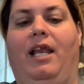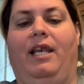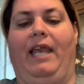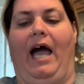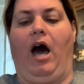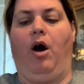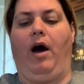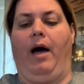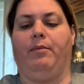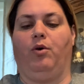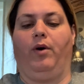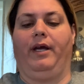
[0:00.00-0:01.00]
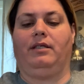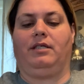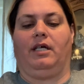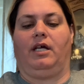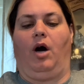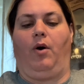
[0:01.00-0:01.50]
now I'm going to
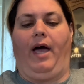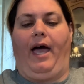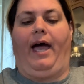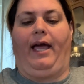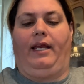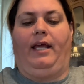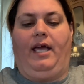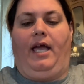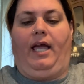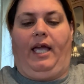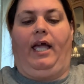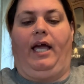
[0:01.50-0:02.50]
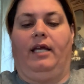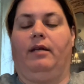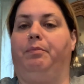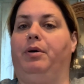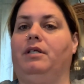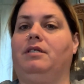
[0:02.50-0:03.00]
go ahead and
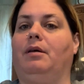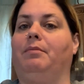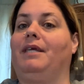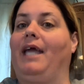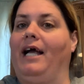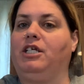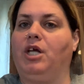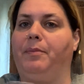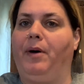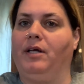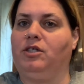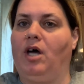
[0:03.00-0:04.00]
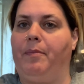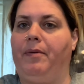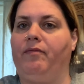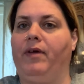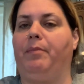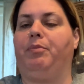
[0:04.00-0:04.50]
put some ketchup on top
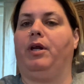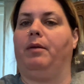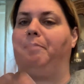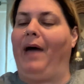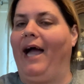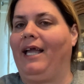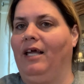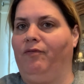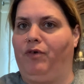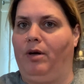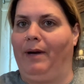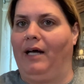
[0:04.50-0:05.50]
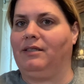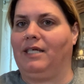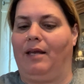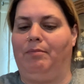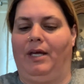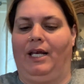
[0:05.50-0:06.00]
of it, put it back in for about 10
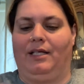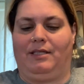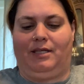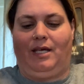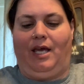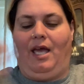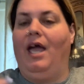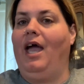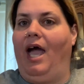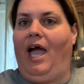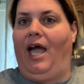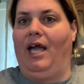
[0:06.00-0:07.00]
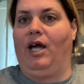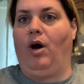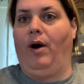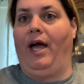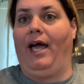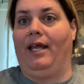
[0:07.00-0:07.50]
minutes, and
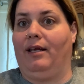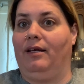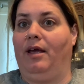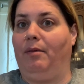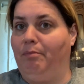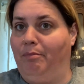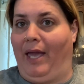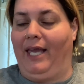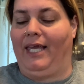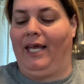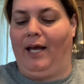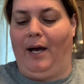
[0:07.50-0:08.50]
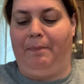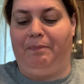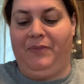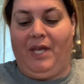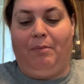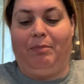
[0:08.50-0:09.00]
go ahead and bake it
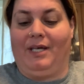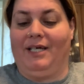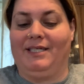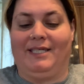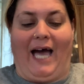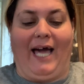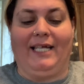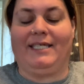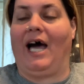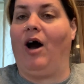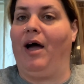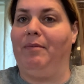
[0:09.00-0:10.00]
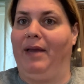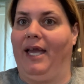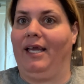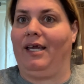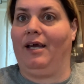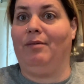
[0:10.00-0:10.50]
up because that is how I
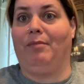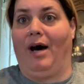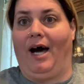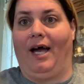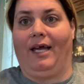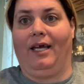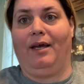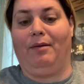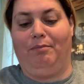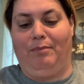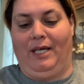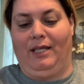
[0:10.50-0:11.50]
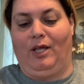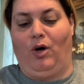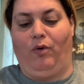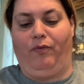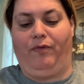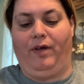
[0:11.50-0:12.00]
make my meatloaf